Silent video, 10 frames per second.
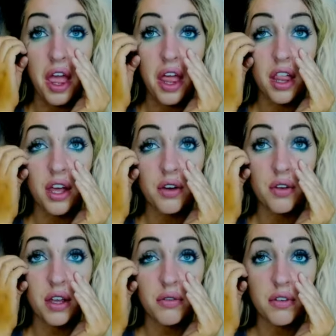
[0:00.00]
That
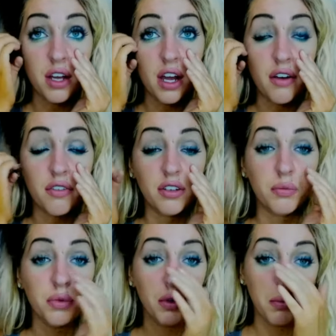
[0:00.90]
way I'm not having to
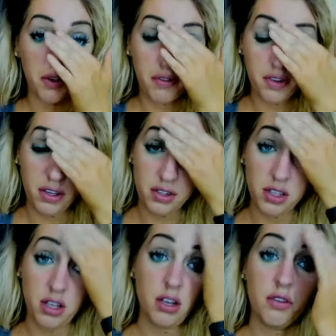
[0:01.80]
pull my face
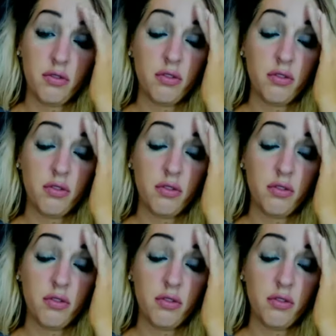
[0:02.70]
off.